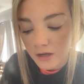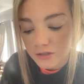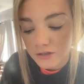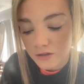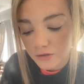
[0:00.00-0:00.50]

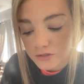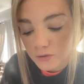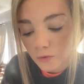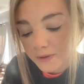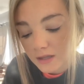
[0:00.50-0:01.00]
To those who
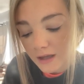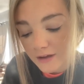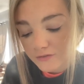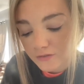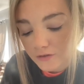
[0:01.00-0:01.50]
will be
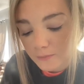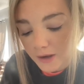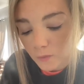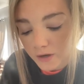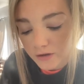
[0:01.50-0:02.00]
left for my
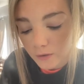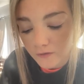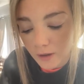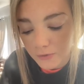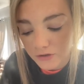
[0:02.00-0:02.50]
window of
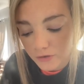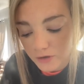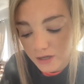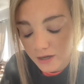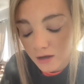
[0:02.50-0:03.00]

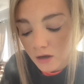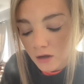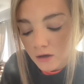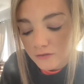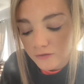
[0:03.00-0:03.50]
opportunity,
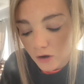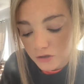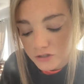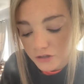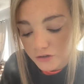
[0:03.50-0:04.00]
fall
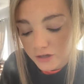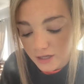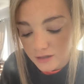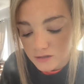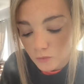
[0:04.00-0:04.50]
to your
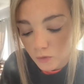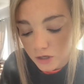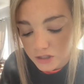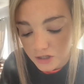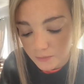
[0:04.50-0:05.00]
knees,
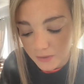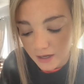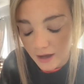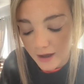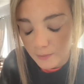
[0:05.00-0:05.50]
worship me.
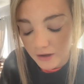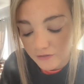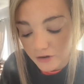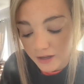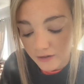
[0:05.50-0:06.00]
I am a
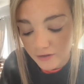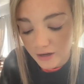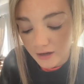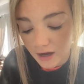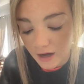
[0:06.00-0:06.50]

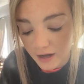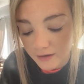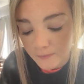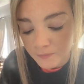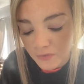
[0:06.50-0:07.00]
forgiving God.
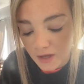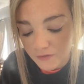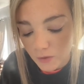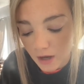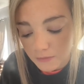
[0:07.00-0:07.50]
If
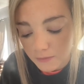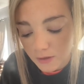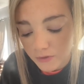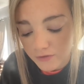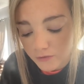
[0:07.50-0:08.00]
you come to me
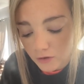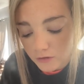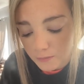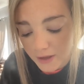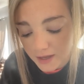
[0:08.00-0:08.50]
with full
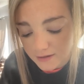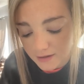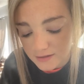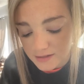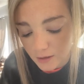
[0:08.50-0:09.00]

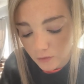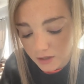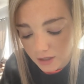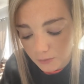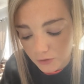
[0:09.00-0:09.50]
repentance, I will
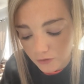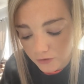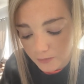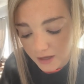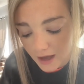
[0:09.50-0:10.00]
keep you
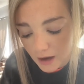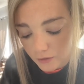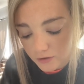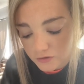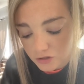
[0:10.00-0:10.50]
from the hour
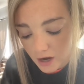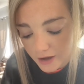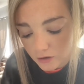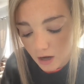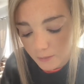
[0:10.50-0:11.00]
of
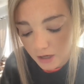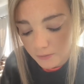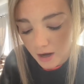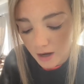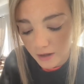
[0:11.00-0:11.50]
trial coming
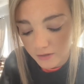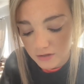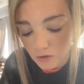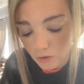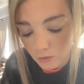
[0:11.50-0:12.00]
upon this
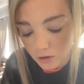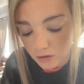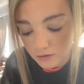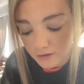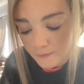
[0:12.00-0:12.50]
whole
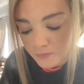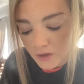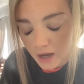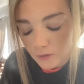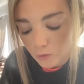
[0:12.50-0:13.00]
world.
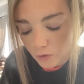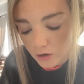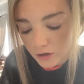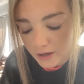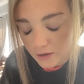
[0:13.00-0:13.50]
I
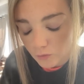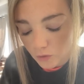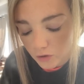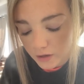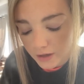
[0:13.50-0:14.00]
warn and
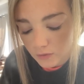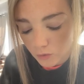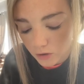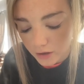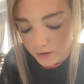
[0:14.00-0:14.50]
warn and
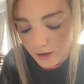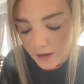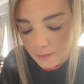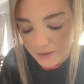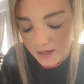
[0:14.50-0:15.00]
warn
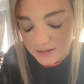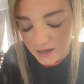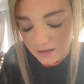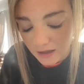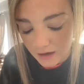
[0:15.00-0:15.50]
because I
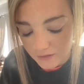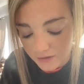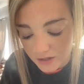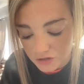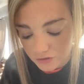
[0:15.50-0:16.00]
love
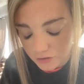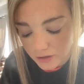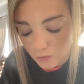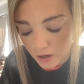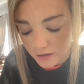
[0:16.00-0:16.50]
and truly
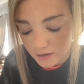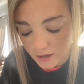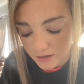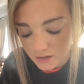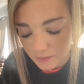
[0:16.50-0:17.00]
want
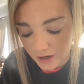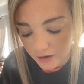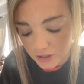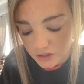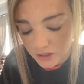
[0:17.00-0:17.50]
none to
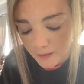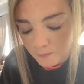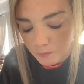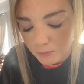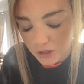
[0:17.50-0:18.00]
perish.
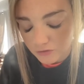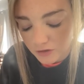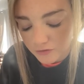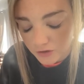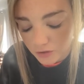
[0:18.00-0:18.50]
But you
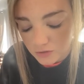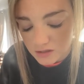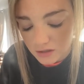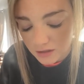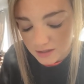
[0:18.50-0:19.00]
refuse
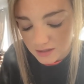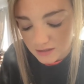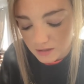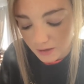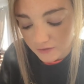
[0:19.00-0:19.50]
to listen
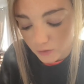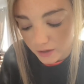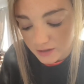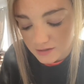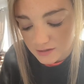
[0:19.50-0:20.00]
to my
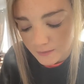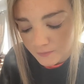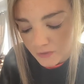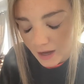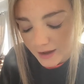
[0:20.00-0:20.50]
voice.
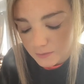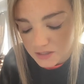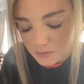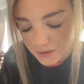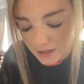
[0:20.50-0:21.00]
I am
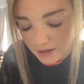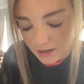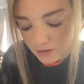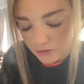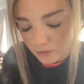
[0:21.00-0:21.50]

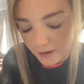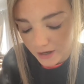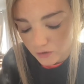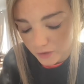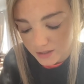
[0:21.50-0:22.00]
speaking through my
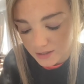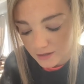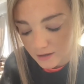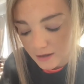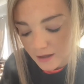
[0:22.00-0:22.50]

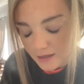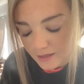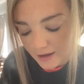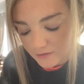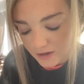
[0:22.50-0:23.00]
anointed. They
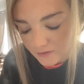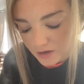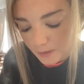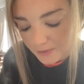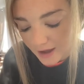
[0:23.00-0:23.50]
have given
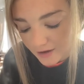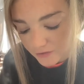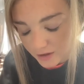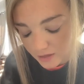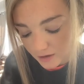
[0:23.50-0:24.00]
up
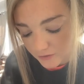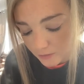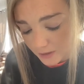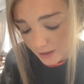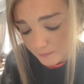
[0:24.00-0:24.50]
everything for
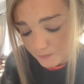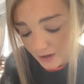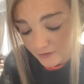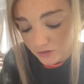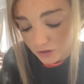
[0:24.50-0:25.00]
me.
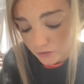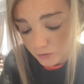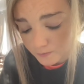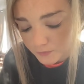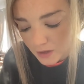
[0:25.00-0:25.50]
Have
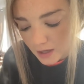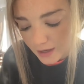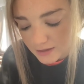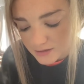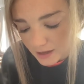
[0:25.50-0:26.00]
you?
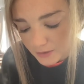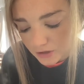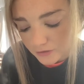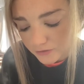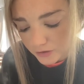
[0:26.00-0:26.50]
Examine
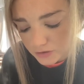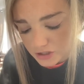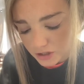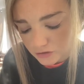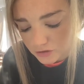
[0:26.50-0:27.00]
your fruits,
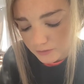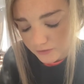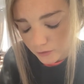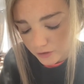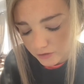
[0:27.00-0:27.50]
children,
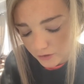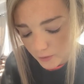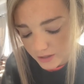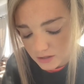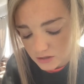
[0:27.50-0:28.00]
before
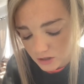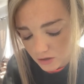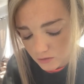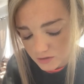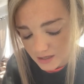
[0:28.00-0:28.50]
throwing
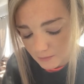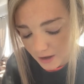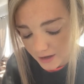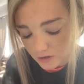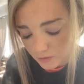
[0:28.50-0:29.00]
stones at my
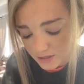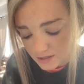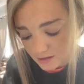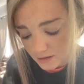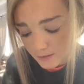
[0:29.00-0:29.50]

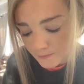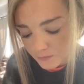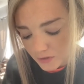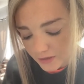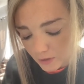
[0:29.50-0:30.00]
anointed.
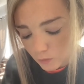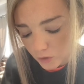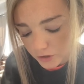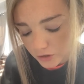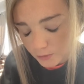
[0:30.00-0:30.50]
They
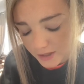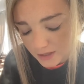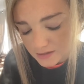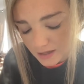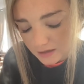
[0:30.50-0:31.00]
warn you
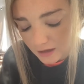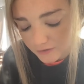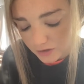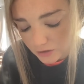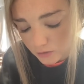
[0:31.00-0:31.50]
because they love
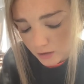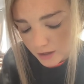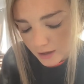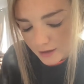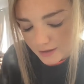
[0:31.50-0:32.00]
you.
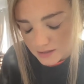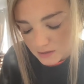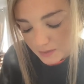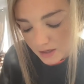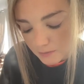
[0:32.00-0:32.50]
They
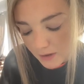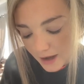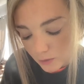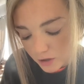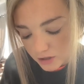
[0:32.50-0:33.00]
speak my
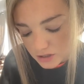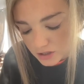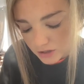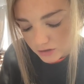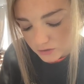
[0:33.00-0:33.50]
words to
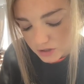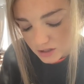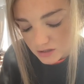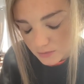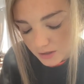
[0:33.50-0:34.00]
you
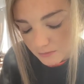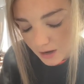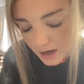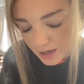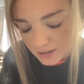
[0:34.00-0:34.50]
just to be
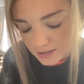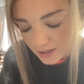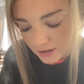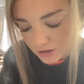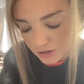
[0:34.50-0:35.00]
mocked
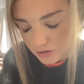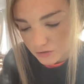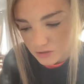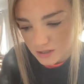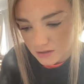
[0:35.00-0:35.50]
and
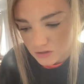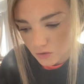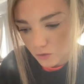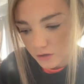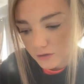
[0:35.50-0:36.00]
accused and
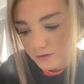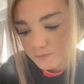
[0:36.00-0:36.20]
scorned.